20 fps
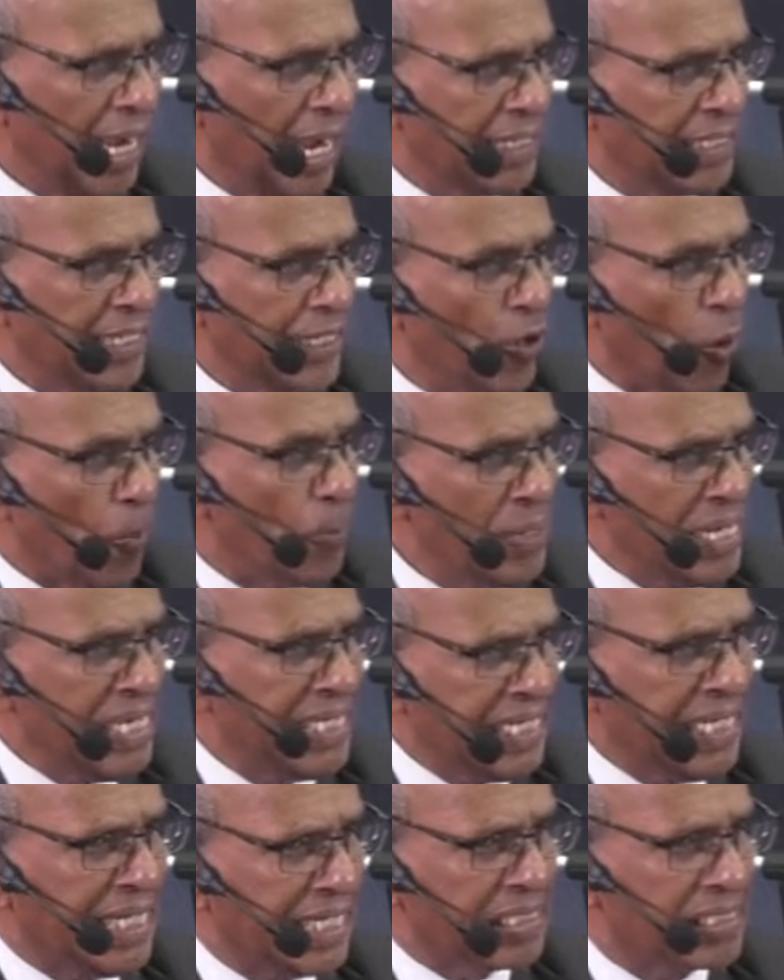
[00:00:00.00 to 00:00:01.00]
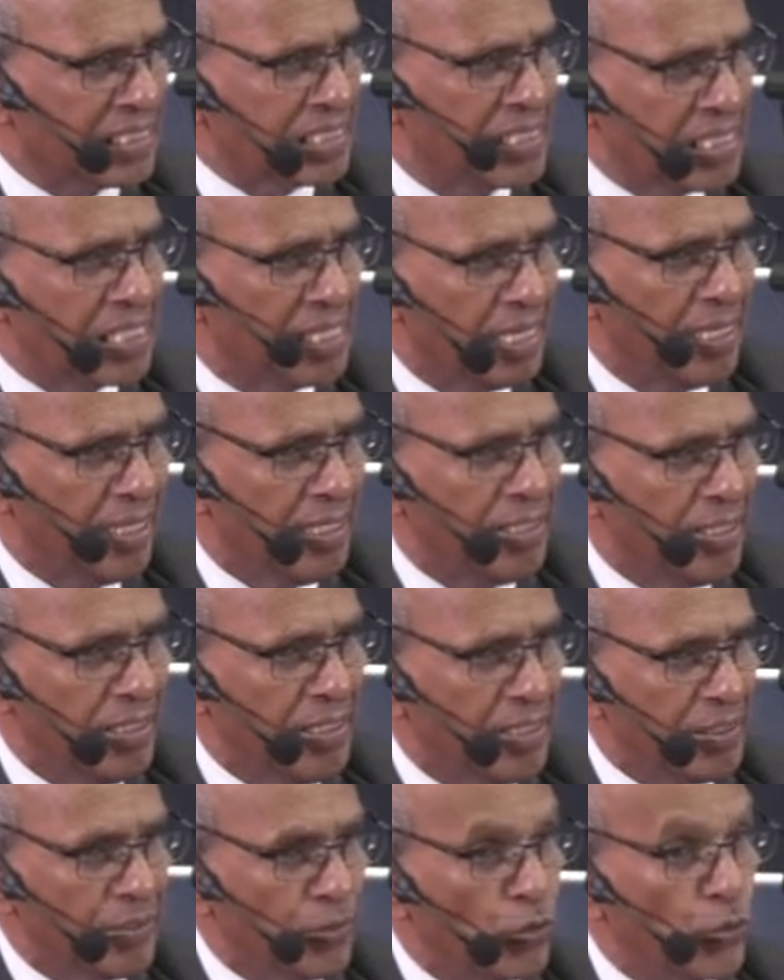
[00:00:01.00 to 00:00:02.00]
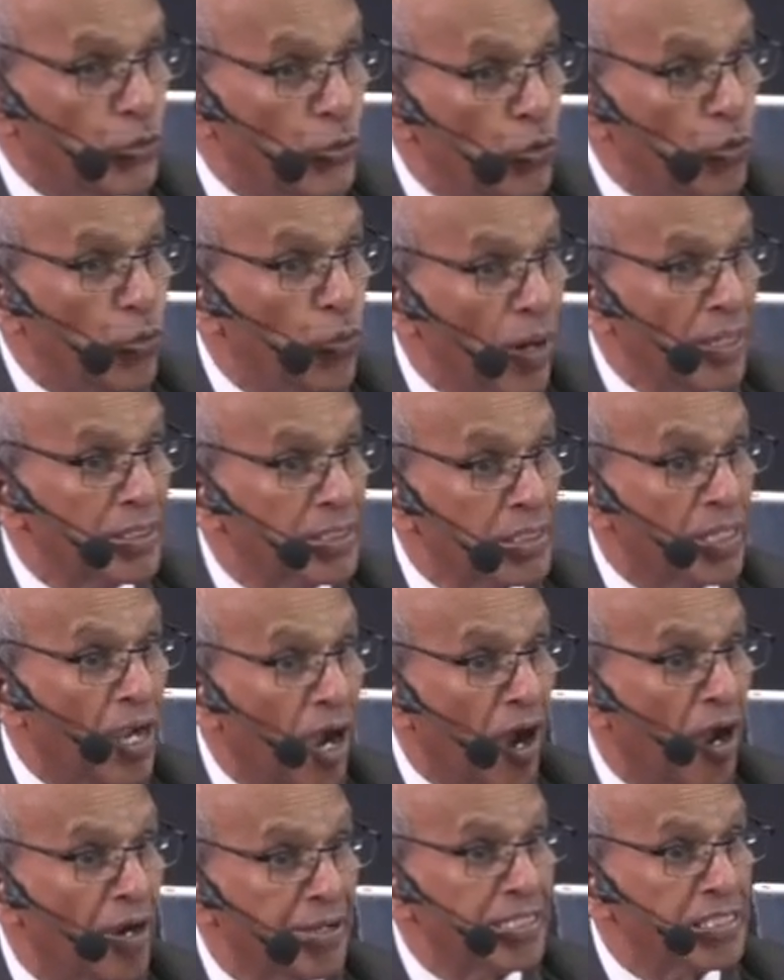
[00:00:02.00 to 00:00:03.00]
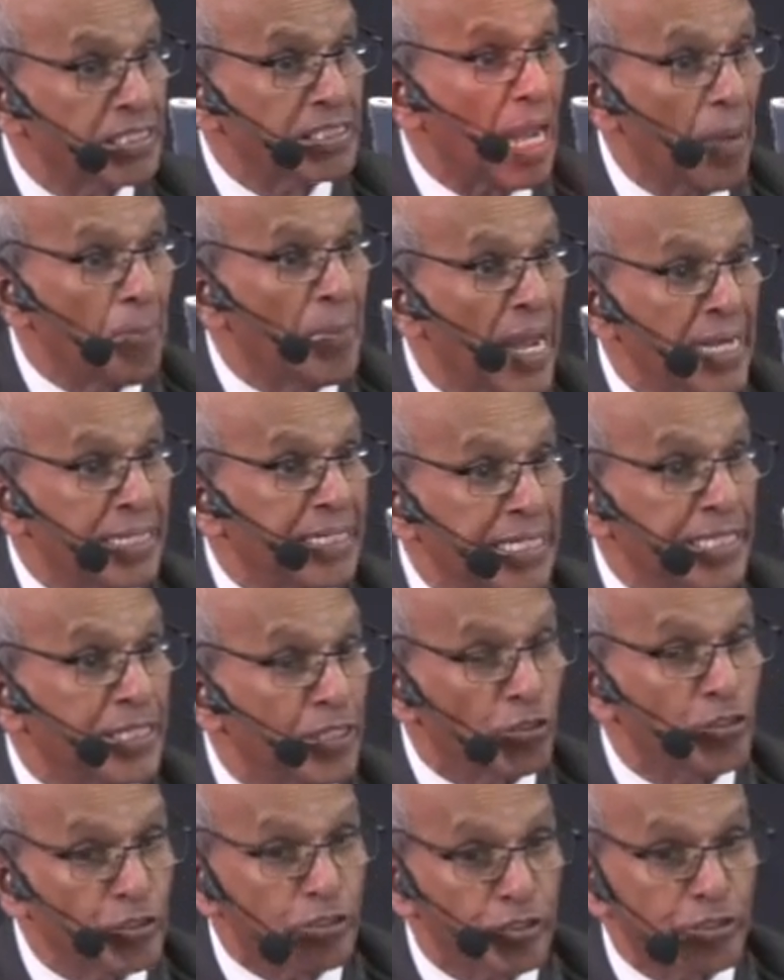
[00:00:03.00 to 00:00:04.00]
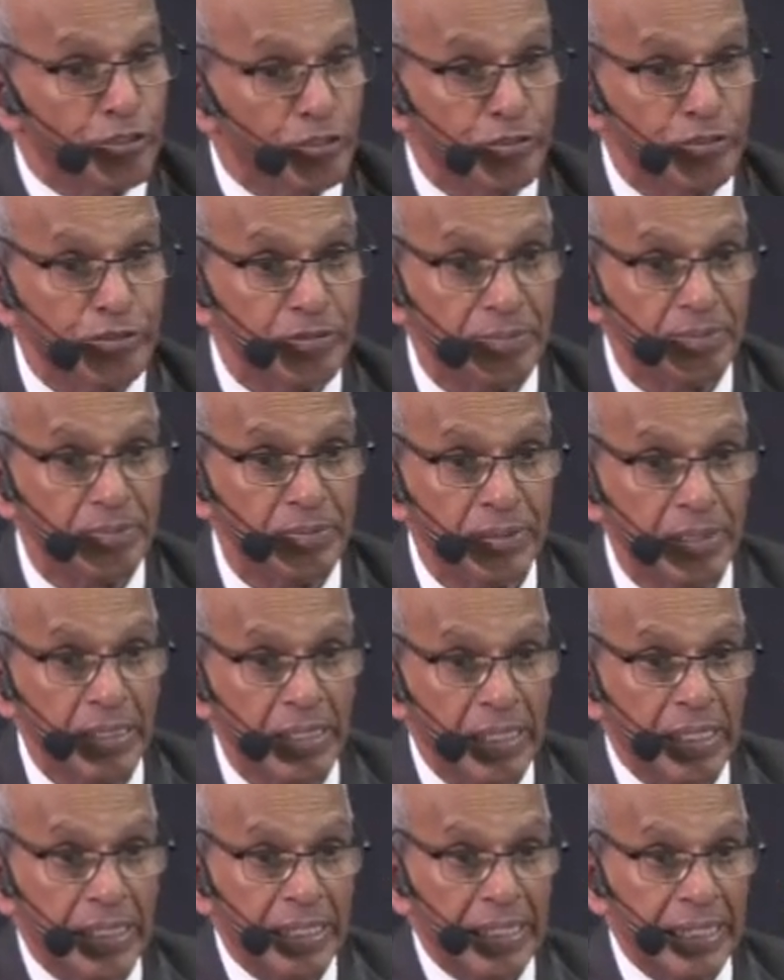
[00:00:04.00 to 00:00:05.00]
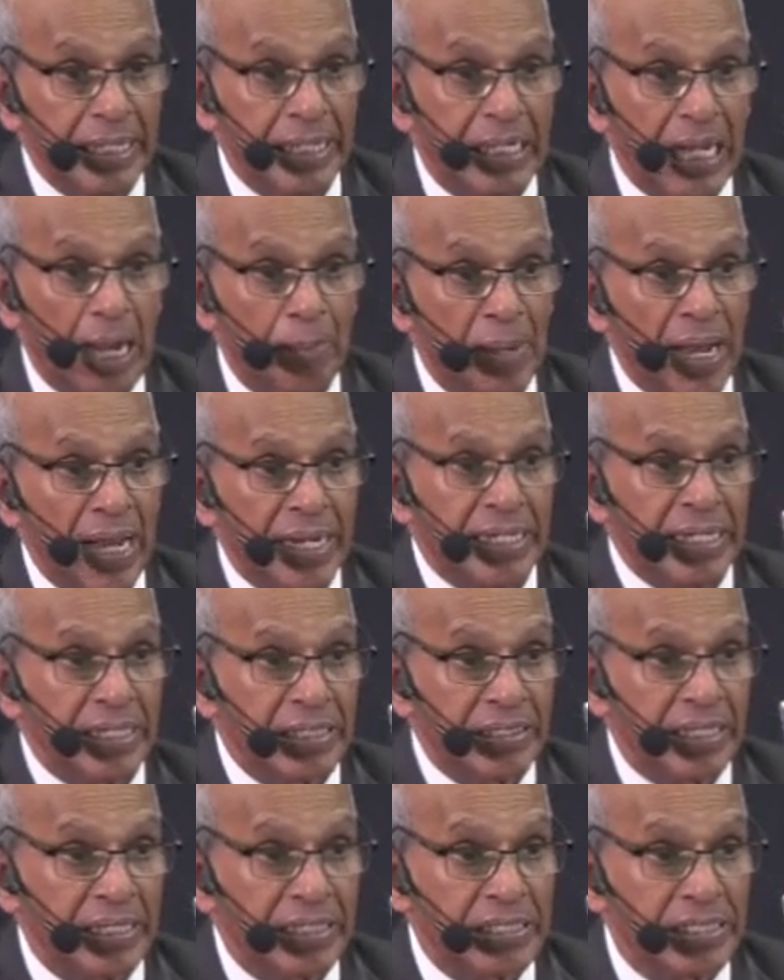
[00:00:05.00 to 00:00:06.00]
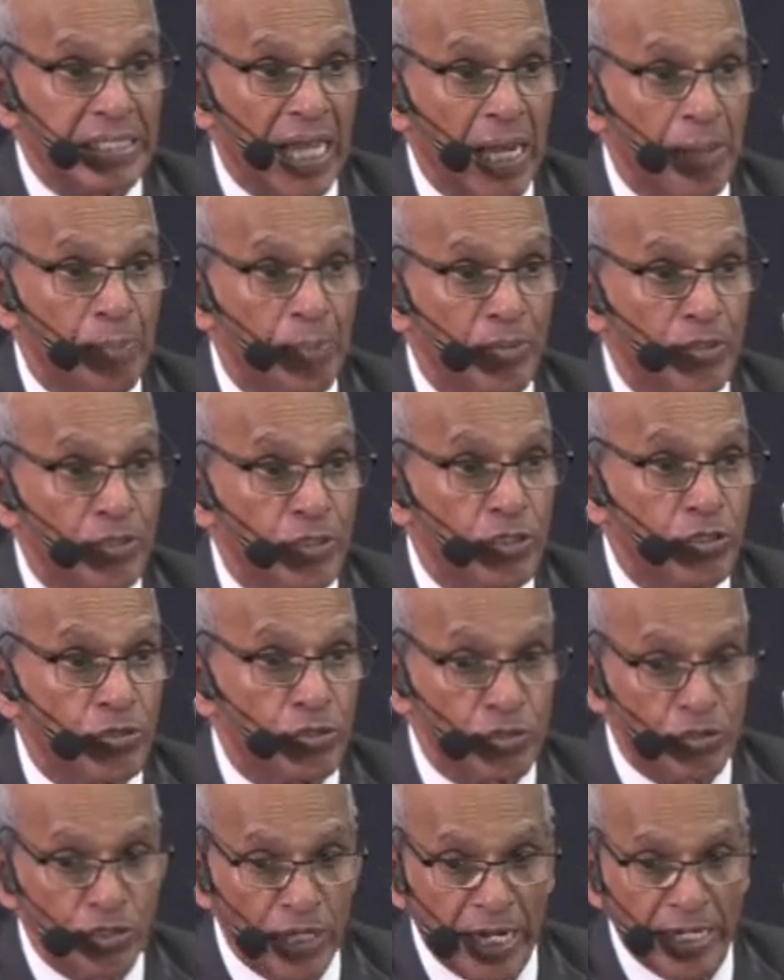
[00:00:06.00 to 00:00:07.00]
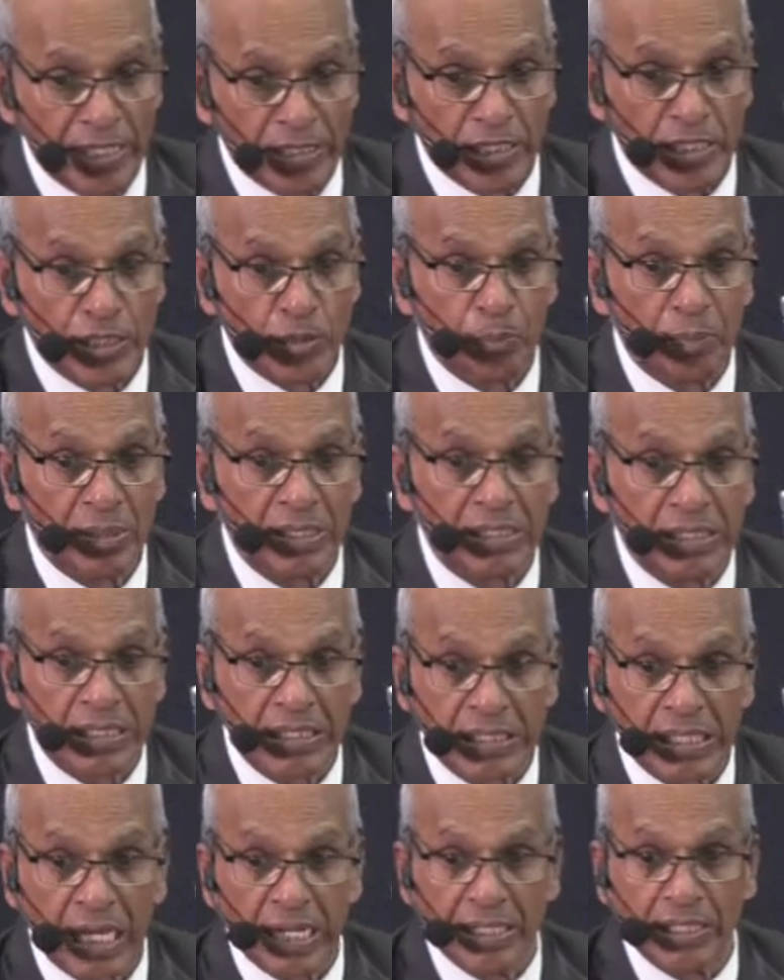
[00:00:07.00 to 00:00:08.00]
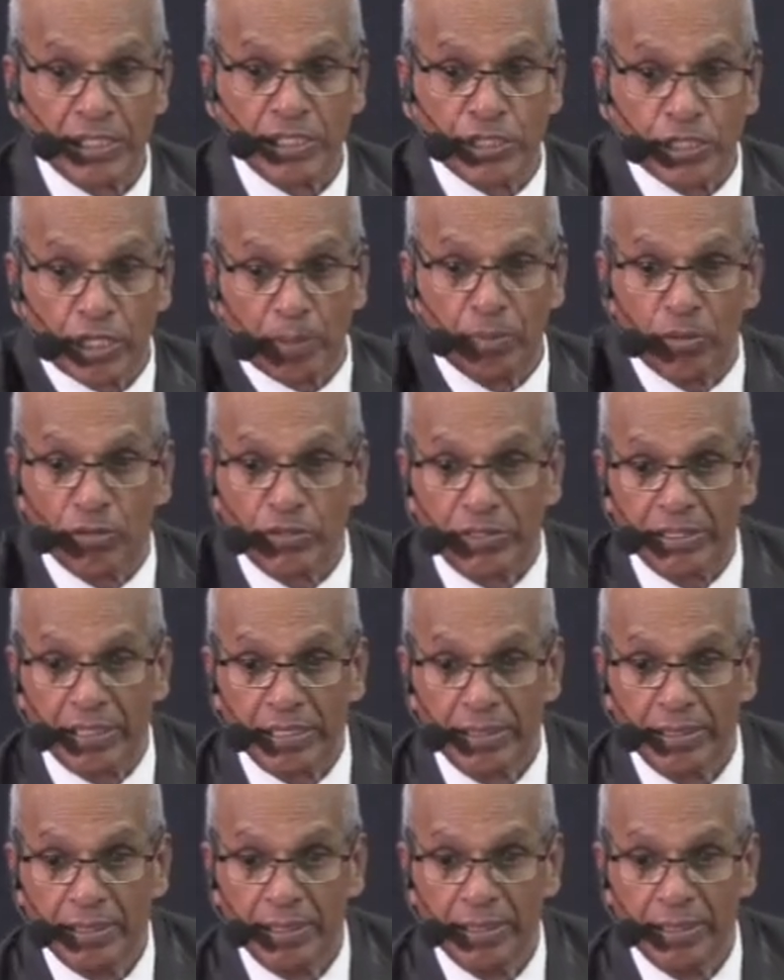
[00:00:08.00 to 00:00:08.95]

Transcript: And in obedience, you do what God is commanding you to do. He commanded the disciples to take these pieces and distribute.